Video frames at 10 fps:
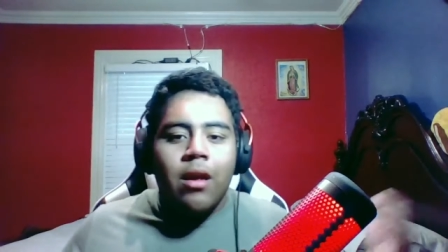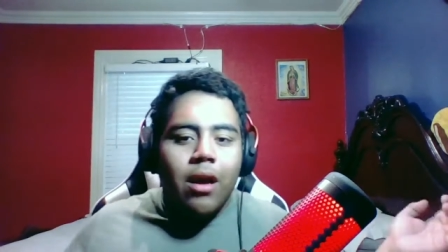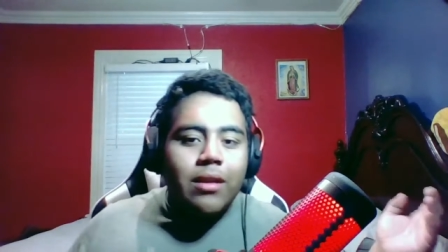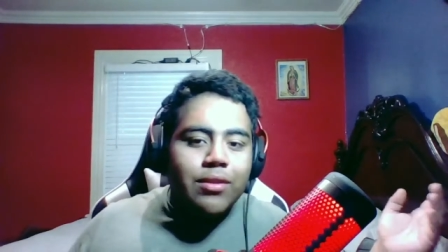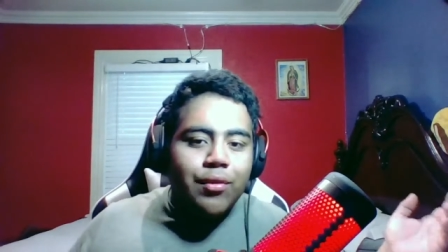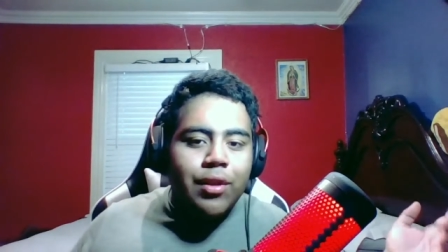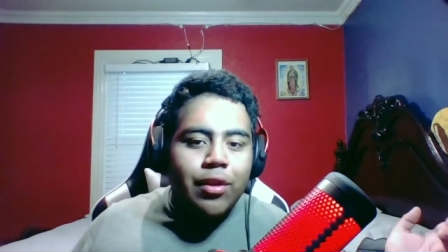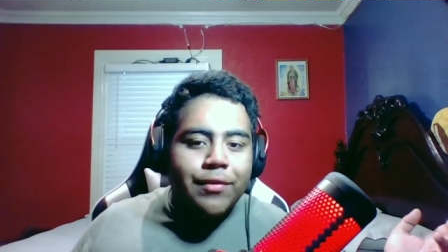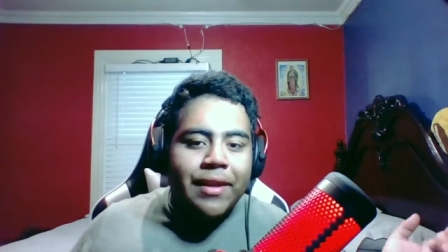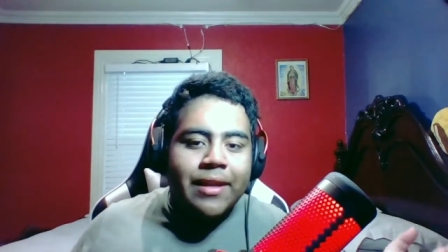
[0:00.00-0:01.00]
on. Also,
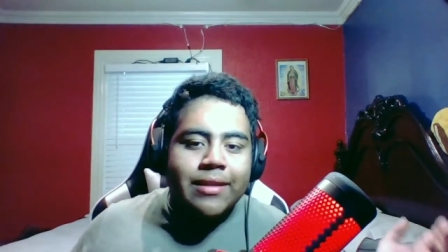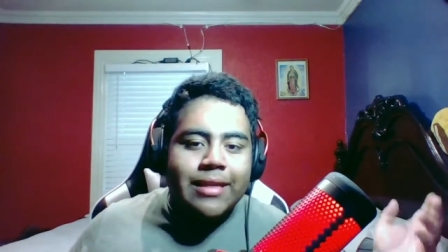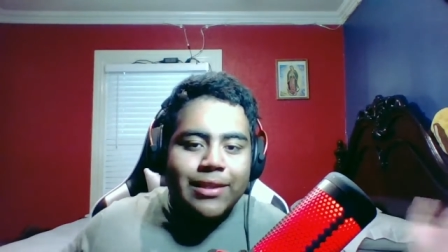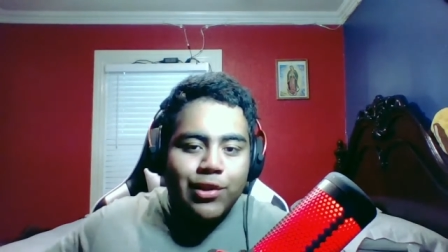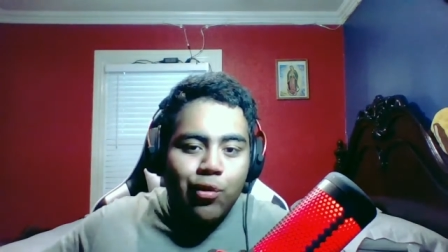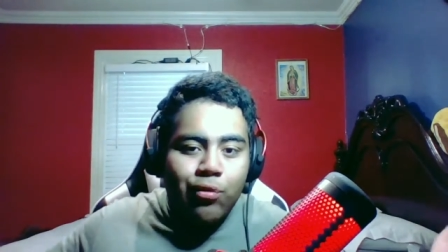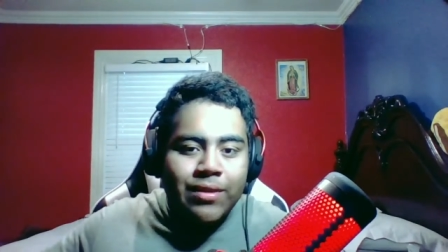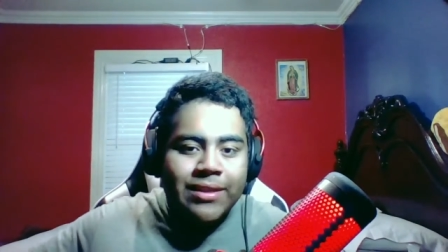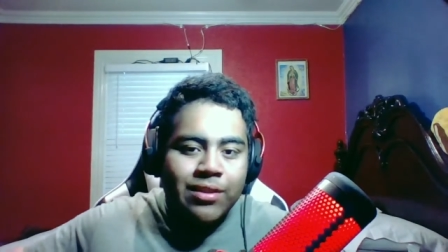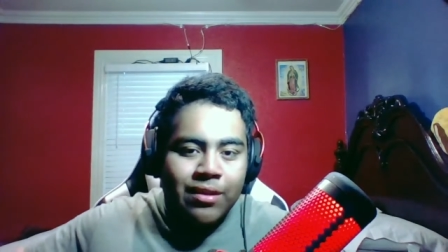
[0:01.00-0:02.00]
another thing is that school
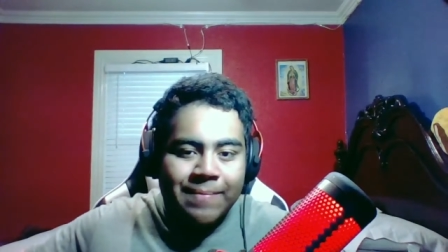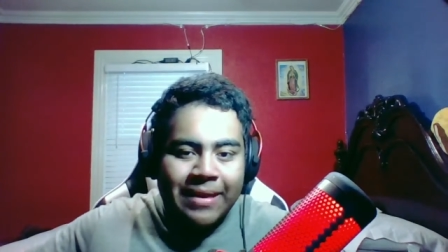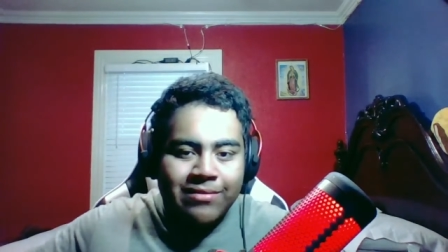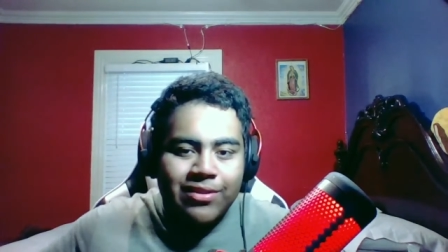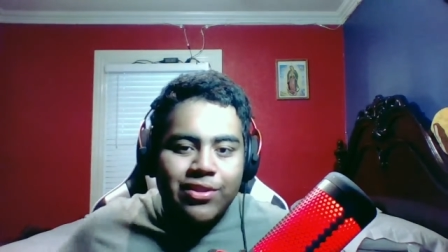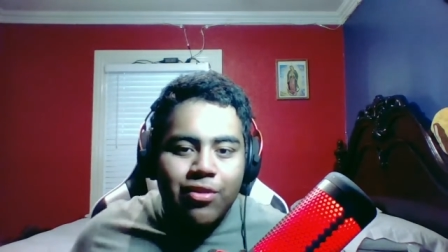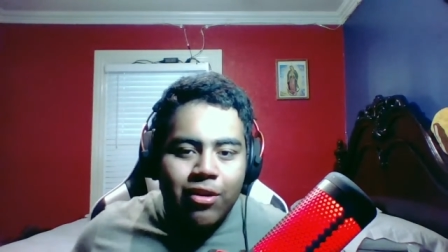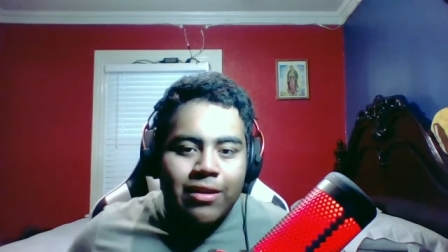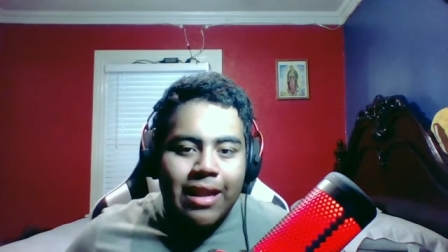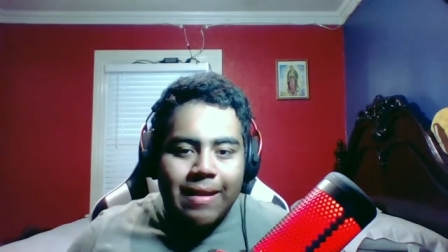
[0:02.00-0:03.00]
is about to start.